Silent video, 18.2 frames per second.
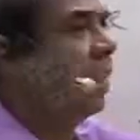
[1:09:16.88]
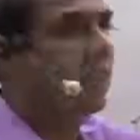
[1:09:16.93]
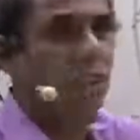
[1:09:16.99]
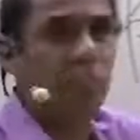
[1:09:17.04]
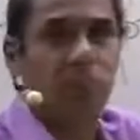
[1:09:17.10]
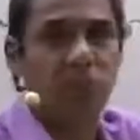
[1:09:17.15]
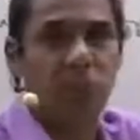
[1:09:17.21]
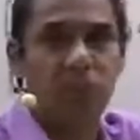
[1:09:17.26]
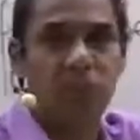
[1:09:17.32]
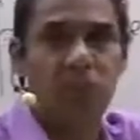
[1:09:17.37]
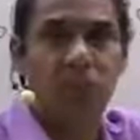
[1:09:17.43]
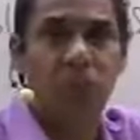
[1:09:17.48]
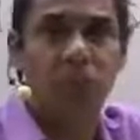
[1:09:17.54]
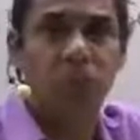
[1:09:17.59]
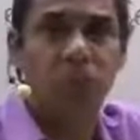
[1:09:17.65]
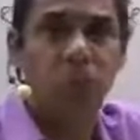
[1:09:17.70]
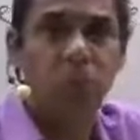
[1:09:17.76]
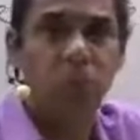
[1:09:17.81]
sentence must be
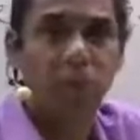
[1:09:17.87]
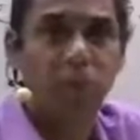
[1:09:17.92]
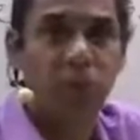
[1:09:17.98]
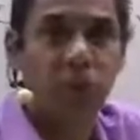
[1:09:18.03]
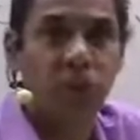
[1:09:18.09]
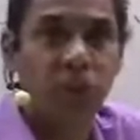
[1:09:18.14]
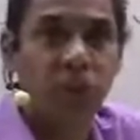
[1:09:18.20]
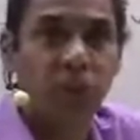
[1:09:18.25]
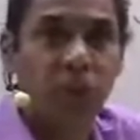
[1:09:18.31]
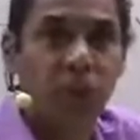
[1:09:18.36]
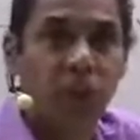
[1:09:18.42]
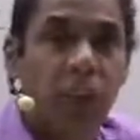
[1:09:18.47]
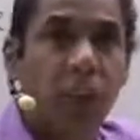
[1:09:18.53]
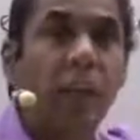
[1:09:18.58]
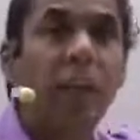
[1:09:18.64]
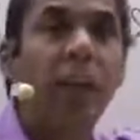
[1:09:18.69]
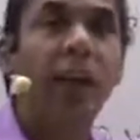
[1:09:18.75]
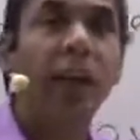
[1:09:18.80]
simple future.
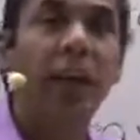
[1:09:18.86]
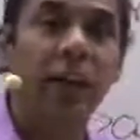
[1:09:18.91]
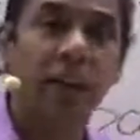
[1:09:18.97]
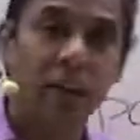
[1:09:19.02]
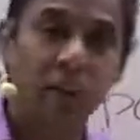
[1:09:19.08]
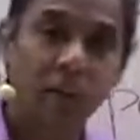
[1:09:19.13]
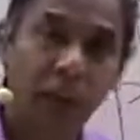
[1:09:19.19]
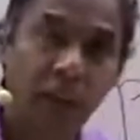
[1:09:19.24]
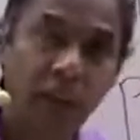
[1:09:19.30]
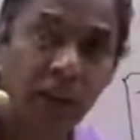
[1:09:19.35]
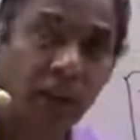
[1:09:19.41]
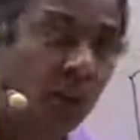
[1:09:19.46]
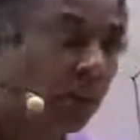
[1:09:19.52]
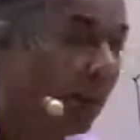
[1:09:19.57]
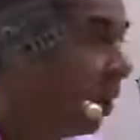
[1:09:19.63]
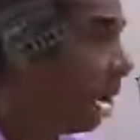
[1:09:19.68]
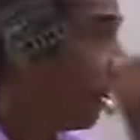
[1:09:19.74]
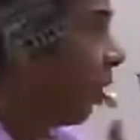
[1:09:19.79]
It
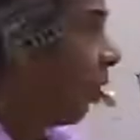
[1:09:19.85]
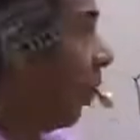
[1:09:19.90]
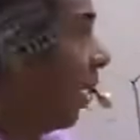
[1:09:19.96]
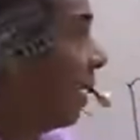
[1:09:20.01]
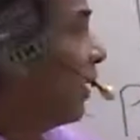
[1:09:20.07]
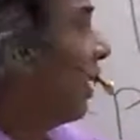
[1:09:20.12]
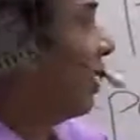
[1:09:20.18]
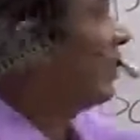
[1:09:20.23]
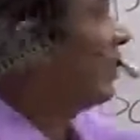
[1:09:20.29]
means when